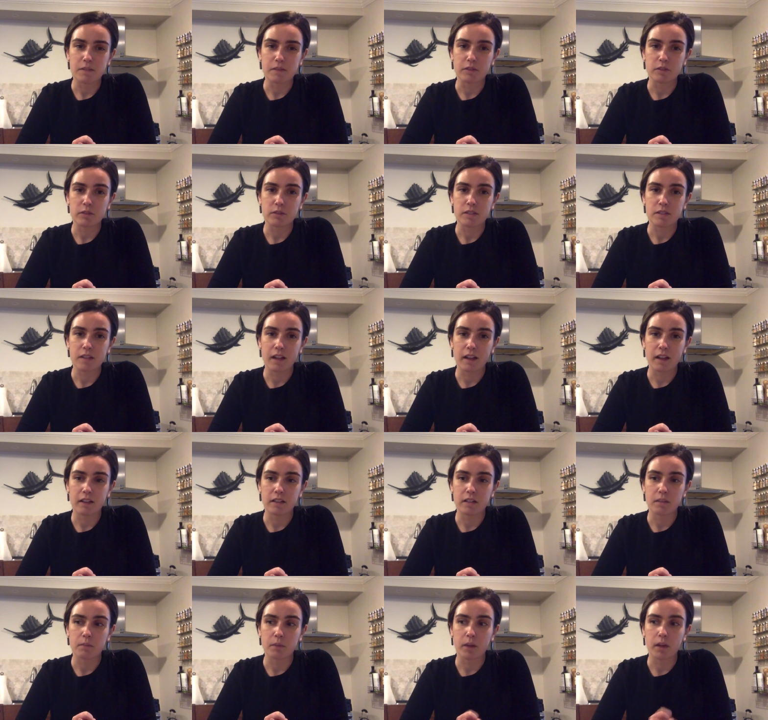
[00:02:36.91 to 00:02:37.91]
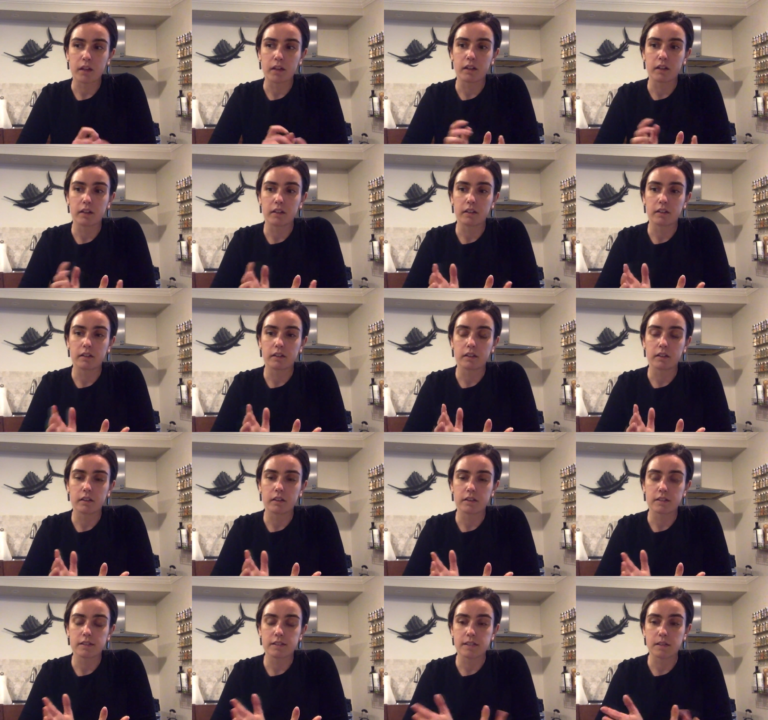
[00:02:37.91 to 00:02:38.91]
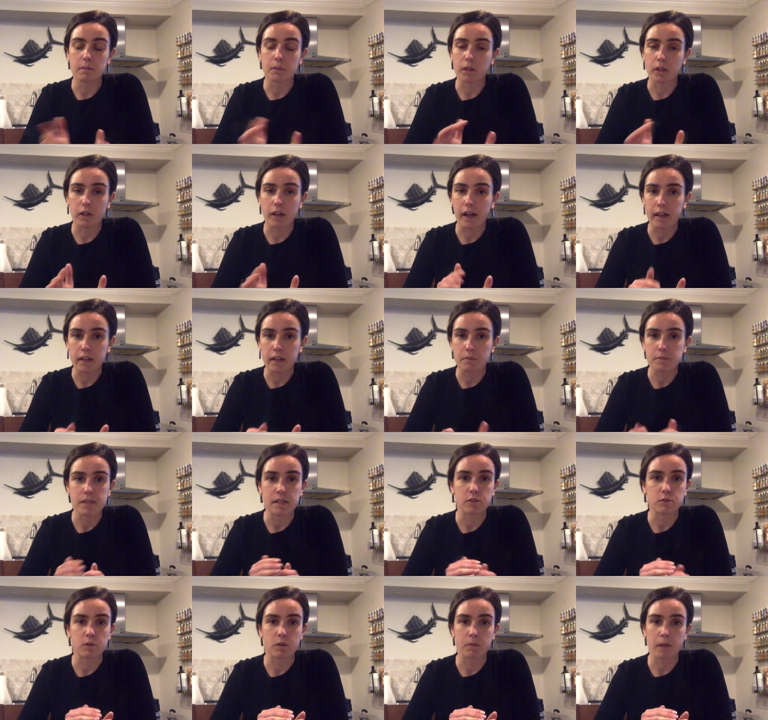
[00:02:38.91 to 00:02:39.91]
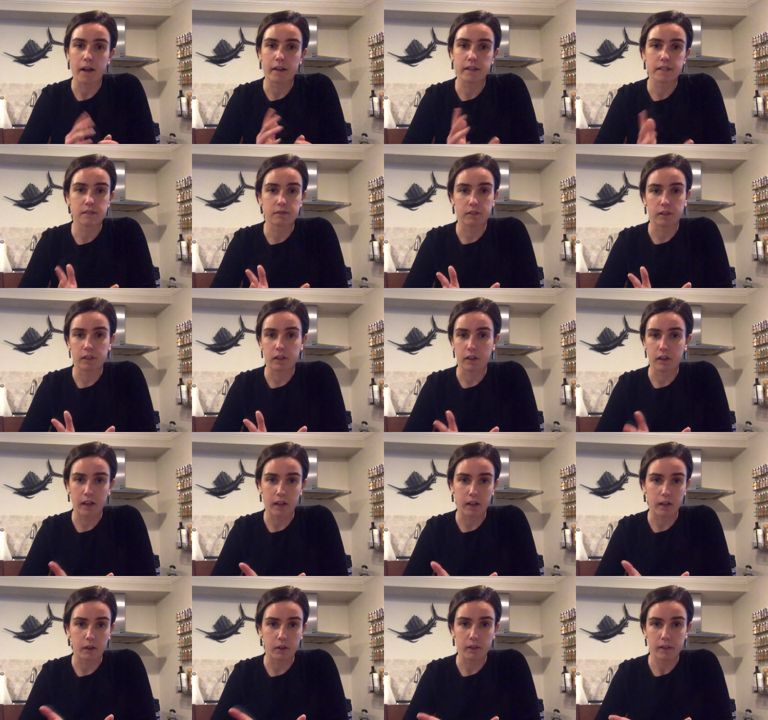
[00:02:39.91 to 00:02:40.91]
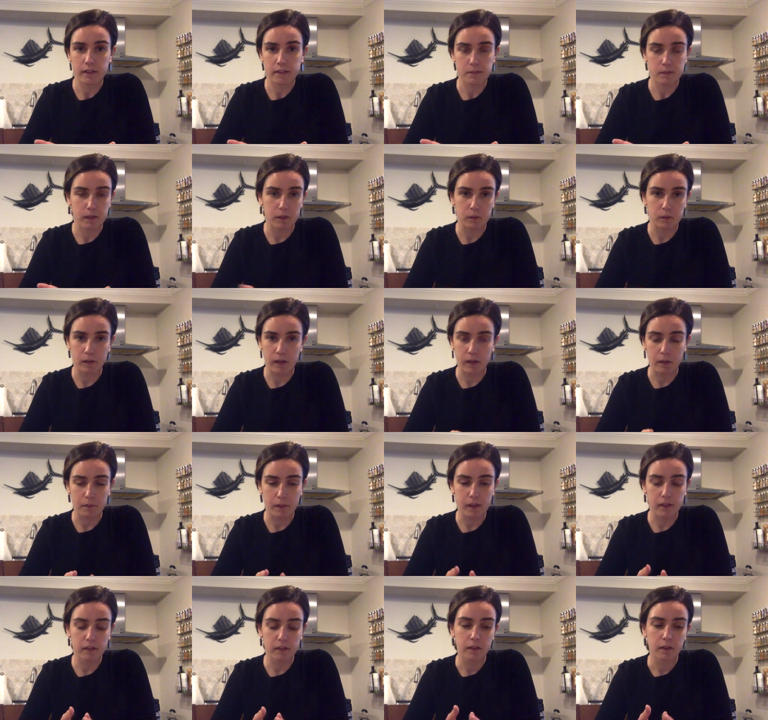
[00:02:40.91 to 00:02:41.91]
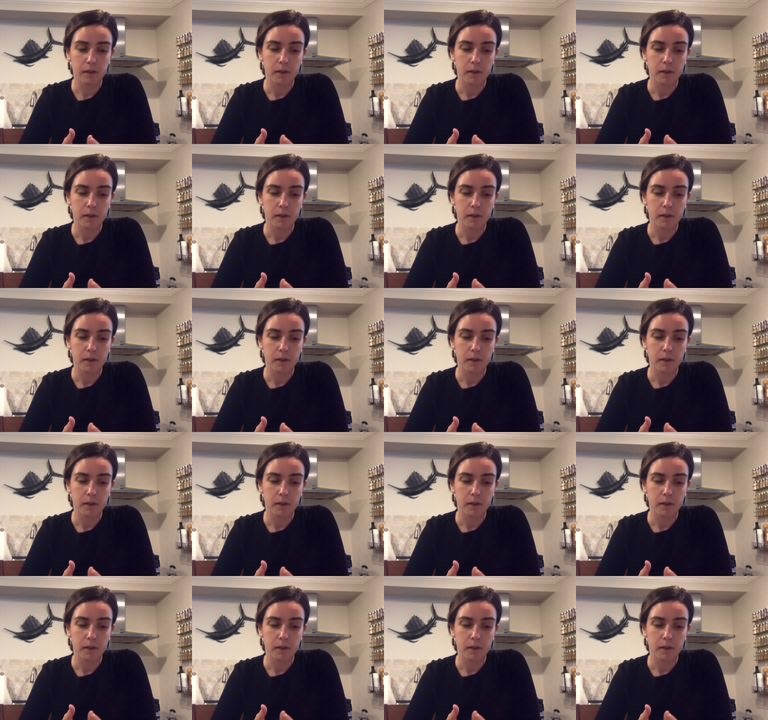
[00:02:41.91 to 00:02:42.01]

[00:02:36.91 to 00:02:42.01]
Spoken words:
If you decide to put similar items into a box for your kiddo, that's what I would recommend.